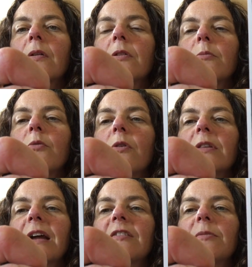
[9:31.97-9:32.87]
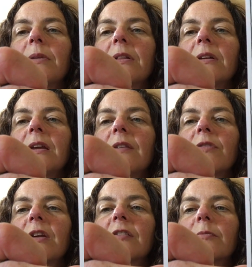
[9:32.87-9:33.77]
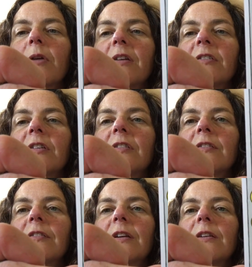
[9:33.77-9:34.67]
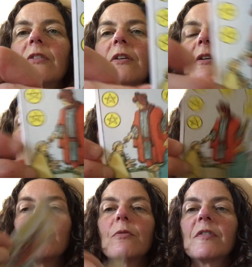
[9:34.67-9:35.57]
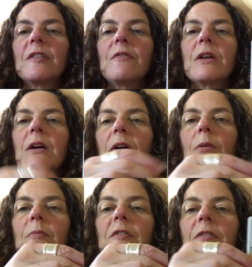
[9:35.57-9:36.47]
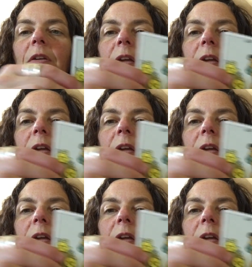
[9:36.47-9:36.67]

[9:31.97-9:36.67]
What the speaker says: The more legibility of the expressions in the people receiving alms.